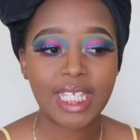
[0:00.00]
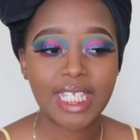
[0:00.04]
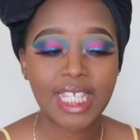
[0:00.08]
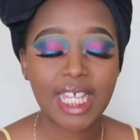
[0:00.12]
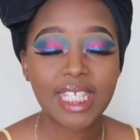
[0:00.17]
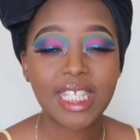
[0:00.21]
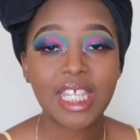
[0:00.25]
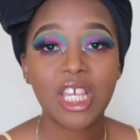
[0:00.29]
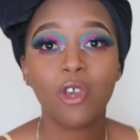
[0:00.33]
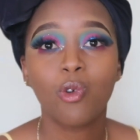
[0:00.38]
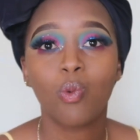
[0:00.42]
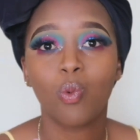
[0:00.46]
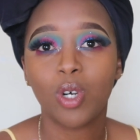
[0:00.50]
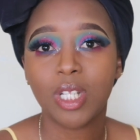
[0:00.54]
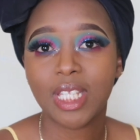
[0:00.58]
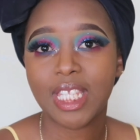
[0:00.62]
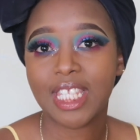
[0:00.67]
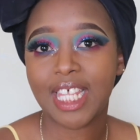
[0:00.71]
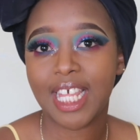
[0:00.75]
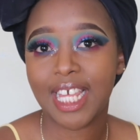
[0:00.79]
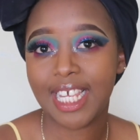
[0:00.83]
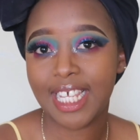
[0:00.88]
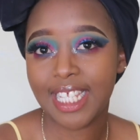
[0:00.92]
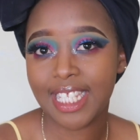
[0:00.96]
says he wants
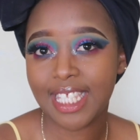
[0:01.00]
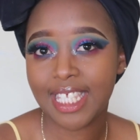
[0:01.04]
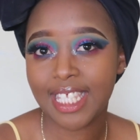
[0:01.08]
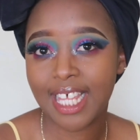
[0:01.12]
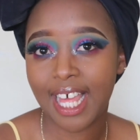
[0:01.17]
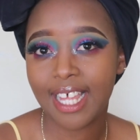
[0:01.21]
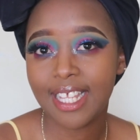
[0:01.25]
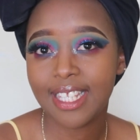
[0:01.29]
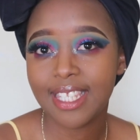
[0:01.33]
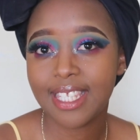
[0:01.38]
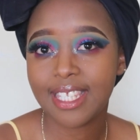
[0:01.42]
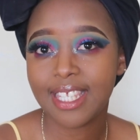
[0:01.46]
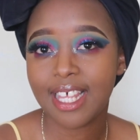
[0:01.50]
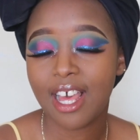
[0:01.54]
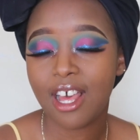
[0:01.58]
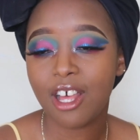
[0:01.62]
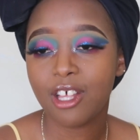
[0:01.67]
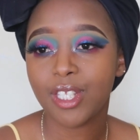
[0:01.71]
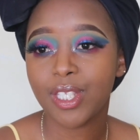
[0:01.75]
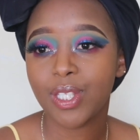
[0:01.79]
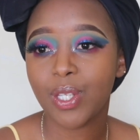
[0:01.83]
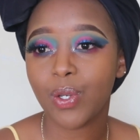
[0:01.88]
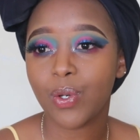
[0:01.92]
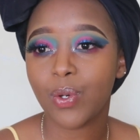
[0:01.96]
the inserts,
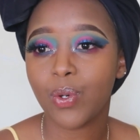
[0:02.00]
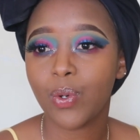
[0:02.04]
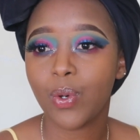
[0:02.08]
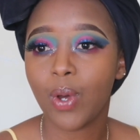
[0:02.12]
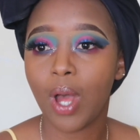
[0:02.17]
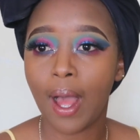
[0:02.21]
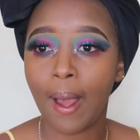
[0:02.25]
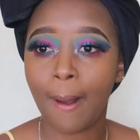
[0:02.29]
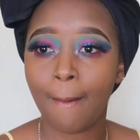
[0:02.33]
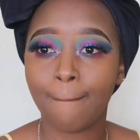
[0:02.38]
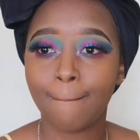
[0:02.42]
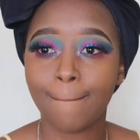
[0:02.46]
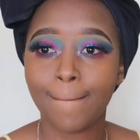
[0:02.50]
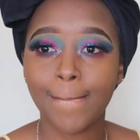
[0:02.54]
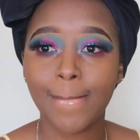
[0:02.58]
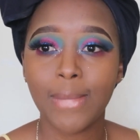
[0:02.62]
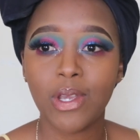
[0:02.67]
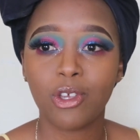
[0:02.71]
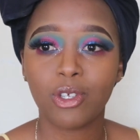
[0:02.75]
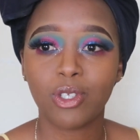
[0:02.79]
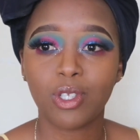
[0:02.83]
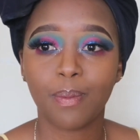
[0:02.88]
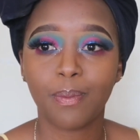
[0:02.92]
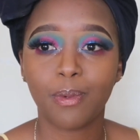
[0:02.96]
so
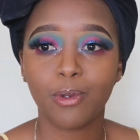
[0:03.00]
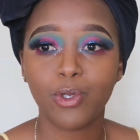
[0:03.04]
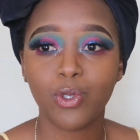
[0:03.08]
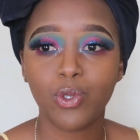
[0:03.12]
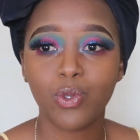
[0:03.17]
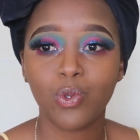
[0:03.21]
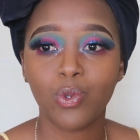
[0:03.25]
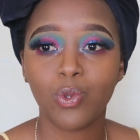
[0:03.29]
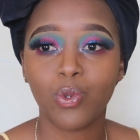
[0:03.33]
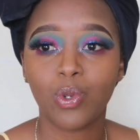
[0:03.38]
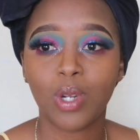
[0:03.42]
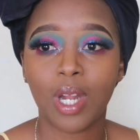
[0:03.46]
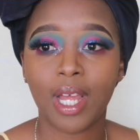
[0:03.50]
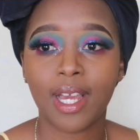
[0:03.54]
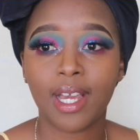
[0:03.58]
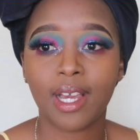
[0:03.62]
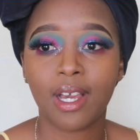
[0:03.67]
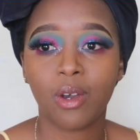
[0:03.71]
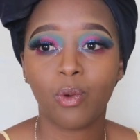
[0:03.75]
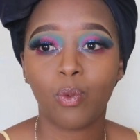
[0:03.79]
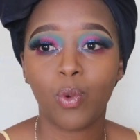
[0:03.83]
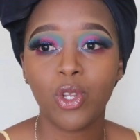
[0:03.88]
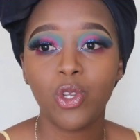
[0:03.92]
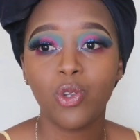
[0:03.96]
you're supposed to, like,
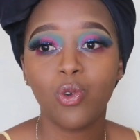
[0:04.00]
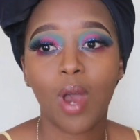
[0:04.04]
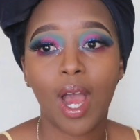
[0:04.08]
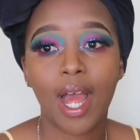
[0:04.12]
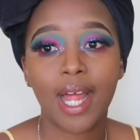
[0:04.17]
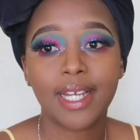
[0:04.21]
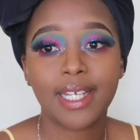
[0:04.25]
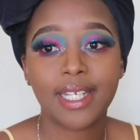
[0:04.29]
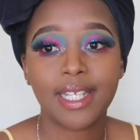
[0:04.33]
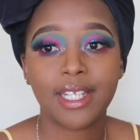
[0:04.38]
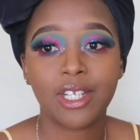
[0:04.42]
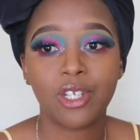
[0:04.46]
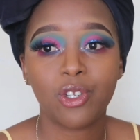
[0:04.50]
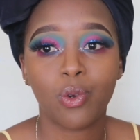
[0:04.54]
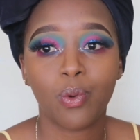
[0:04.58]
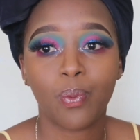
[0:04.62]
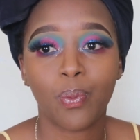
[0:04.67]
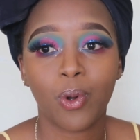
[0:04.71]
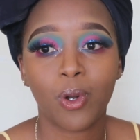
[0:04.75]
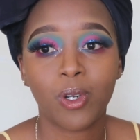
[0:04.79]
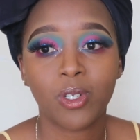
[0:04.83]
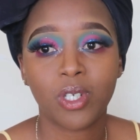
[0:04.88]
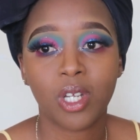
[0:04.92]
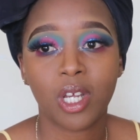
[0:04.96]
when you hand in your
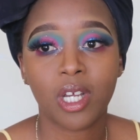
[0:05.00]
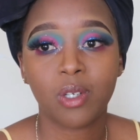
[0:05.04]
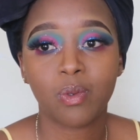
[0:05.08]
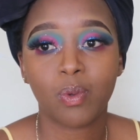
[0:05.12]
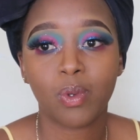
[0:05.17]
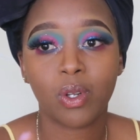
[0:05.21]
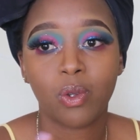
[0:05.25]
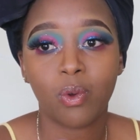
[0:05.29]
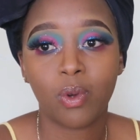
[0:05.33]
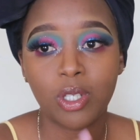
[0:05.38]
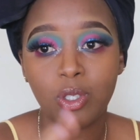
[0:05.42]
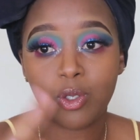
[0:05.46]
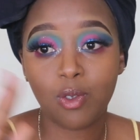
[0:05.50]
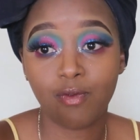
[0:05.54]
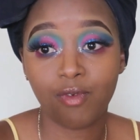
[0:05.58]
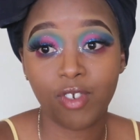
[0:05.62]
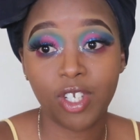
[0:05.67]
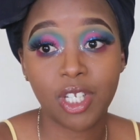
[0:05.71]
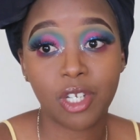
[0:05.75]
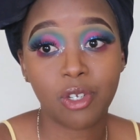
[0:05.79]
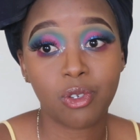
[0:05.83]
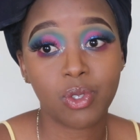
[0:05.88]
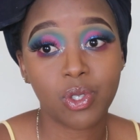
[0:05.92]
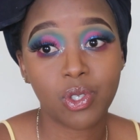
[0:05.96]
project, once you've
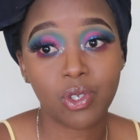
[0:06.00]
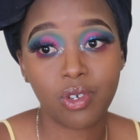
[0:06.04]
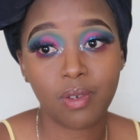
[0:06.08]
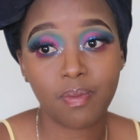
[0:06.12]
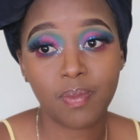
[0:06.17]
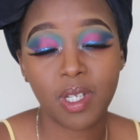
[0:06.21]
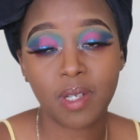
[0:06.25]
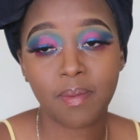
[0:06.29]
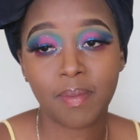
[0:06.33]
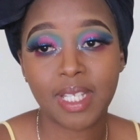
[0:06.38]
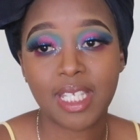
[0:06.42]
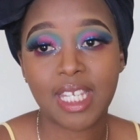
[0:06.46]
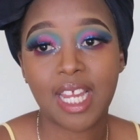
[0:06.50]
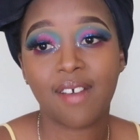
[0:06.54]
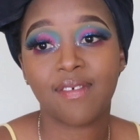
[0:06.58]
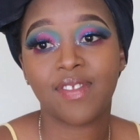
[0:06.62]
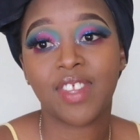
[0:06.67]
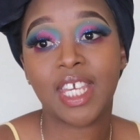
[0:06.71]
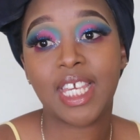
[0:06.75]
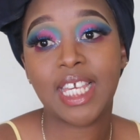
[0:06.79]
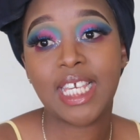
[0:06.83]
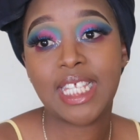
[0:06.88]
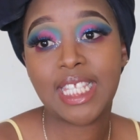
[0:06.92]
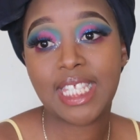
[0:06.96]
written your script, you must have
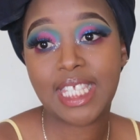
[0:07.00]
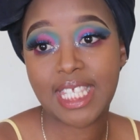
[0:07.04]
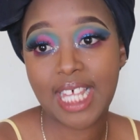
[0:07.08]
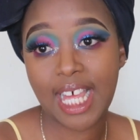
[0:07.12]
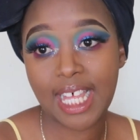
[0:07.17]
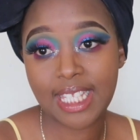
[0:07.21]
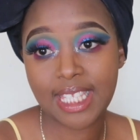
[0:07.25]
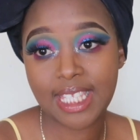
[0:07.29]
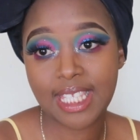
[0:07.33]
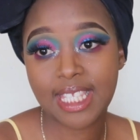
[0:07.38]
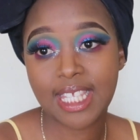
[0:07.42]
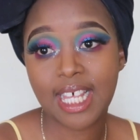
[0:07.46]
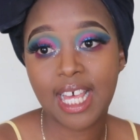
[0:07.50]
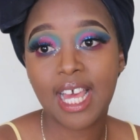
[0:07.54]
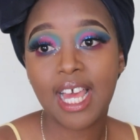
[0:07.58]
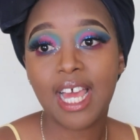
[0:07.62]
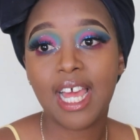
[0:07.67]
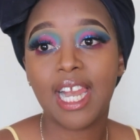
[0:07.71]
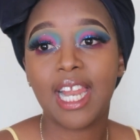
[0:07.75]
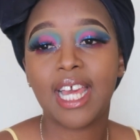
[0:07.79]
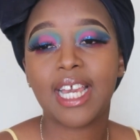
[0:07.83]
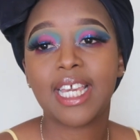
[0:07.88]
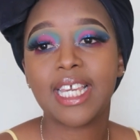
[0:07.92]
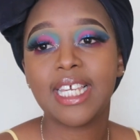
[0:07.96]
the inserts.
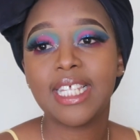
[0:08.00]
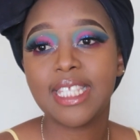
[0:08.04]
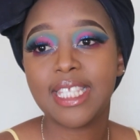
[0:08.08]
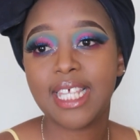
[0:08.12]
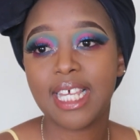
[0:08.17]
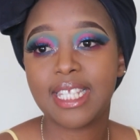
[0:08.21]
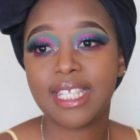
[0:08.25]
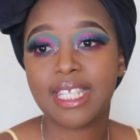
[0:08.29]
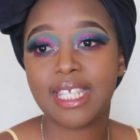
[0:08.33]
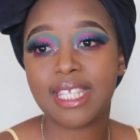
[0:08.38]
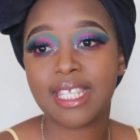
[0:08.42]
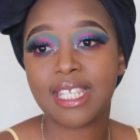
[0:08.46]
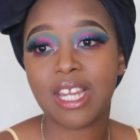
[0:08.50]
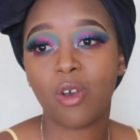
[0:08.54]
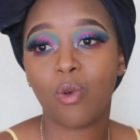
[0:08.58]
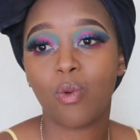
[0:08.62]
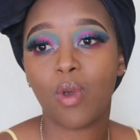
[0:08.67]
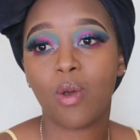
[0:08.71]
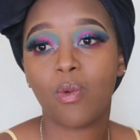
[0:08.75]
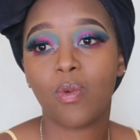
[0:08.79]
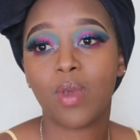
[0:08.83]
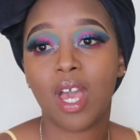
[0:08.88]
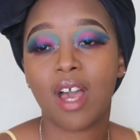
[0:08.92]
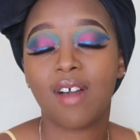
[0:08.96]
Like, inserts is now
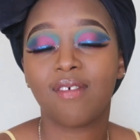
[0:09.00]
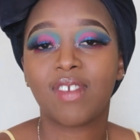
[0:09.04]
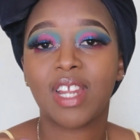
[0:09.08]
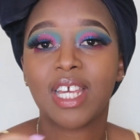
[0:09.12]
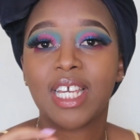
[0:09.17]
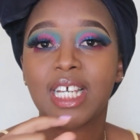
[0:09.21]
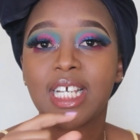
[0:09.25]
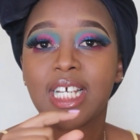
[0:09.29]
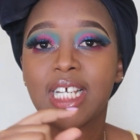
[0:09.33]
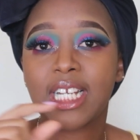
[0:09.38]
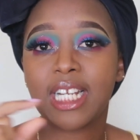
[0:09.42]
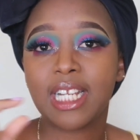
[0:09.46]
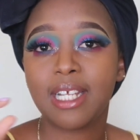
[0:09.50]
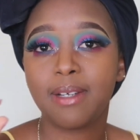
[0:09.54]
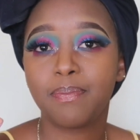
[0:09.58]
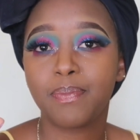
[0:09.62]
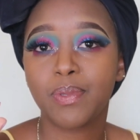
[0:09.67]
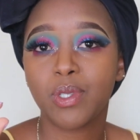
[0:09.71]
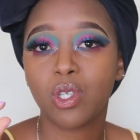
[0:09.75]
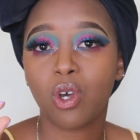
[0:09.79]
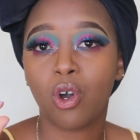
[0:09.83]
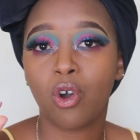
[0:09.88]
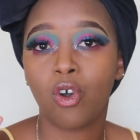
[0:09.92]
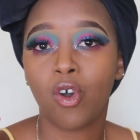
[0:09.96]
where we have like
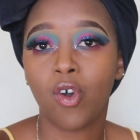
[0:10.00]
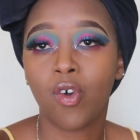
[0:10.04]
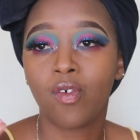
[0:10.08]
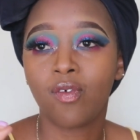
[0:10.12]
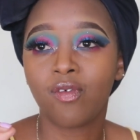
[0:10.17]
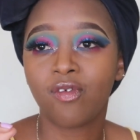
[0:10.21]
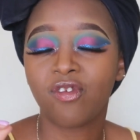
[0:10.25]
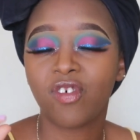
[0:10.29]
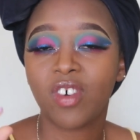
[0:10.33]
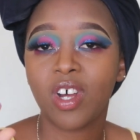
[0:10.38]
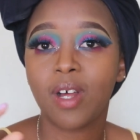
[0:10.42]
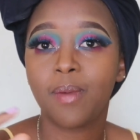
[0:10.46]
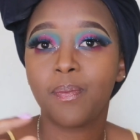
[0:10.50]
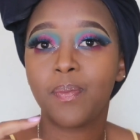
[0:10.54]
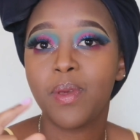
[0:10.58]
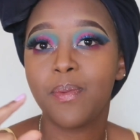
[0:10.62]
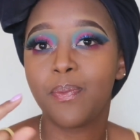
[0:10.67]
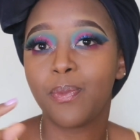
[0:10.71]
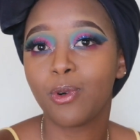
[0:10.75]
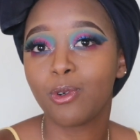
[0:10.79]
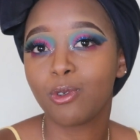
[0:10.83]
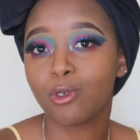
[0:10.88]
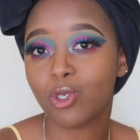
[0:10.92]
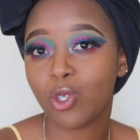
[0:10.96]
clips of
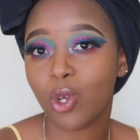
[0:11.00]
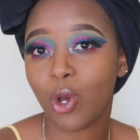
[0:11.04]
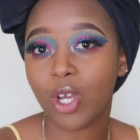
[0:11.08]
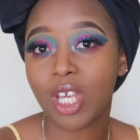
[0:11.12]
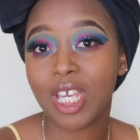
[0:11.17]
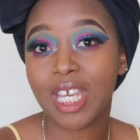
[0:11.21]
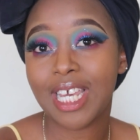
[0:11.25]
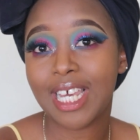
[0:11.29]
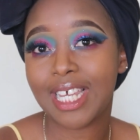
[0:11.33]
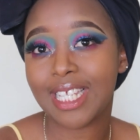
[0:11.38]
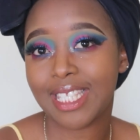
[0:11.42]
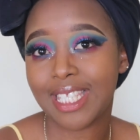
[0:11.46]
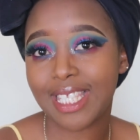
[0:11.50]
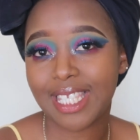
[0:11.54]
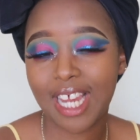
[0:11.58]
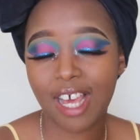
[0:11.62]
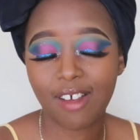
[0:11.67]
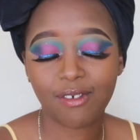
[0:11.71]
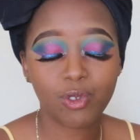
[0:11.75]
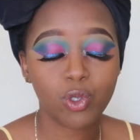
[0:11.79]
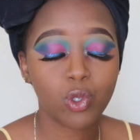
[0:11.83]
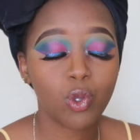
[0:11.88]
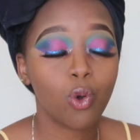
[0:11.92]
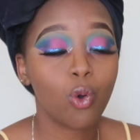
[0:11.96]
people talking and
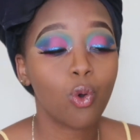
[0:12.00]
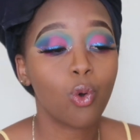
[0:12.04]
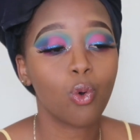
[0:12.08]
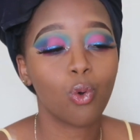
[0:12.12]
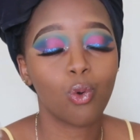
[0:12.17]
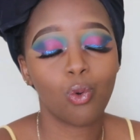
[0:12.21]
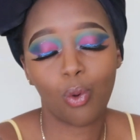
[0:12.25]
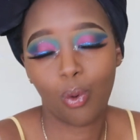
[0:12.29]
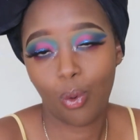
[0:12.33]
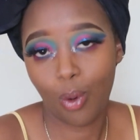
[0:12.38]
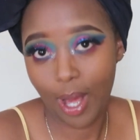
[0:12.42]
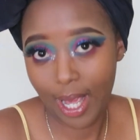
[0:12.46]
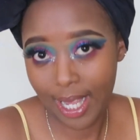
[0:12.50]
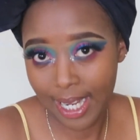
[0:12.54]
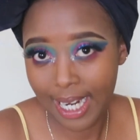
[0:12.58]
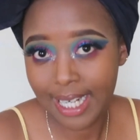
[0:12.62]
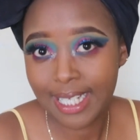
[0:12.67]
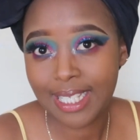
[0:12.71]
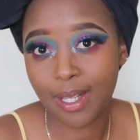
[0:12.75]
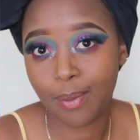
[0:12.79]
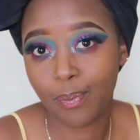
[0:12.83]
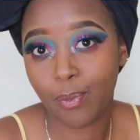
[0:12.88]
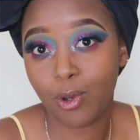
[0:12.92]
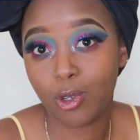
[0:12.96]
stuff. So
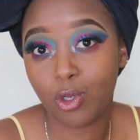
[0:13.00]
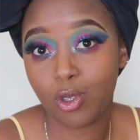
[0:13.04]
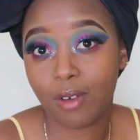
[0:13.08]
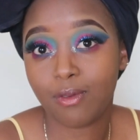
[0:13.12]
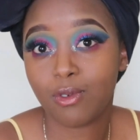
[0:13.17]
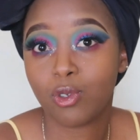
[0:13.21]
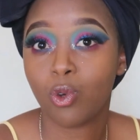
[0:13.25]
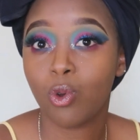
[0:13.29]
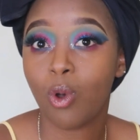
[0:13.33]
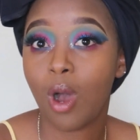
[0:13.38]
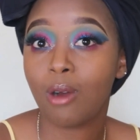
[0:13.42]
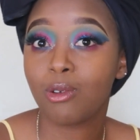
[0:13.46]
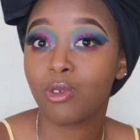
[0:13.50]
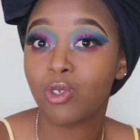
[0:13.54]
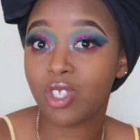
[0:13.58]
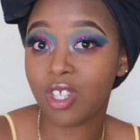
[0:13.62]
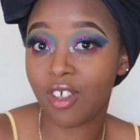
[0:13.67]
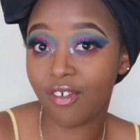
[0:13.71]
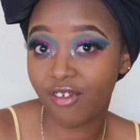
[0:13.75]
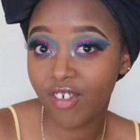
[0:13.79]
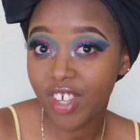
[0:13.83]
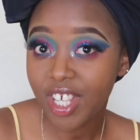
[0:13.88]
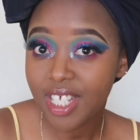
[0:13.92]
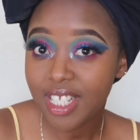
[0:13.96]
at some point you have to go out to
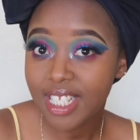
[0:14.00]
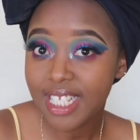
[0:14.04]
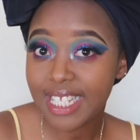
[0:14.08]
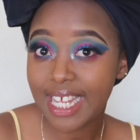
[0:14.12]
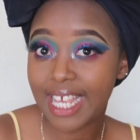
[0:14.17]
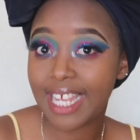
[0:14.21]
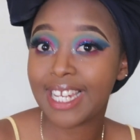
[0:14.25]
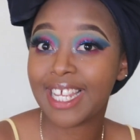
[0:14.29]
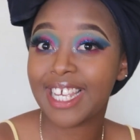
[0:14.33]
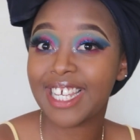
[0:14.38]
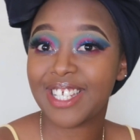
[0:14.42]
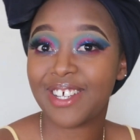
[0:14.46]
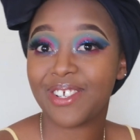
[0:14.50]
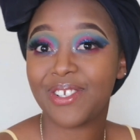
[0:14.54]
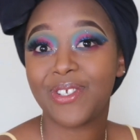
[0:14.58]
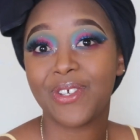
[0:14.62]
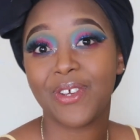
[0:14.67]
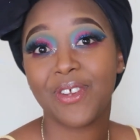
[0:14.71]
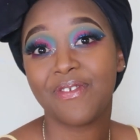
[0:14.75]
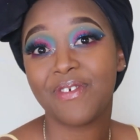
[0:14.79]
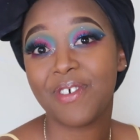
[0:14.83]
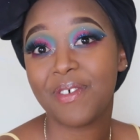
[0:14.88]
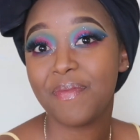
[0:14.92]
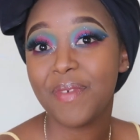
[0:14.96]
the field and get out
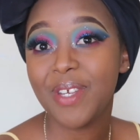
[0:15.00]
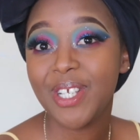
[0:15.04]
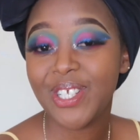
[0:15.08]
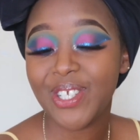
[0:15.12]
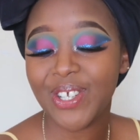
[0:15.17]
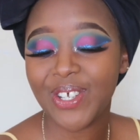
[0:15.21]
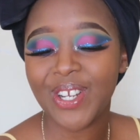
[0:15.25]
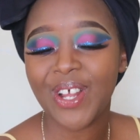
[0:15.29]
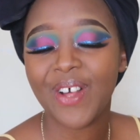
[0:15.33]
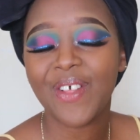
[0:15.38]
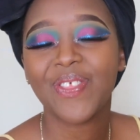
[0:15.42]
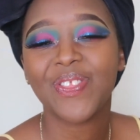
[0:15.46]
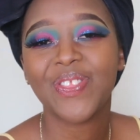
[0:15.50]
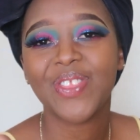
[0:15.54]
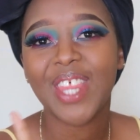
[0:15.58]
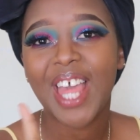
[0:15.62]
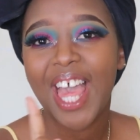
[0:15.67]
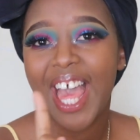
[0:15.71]
your information. Now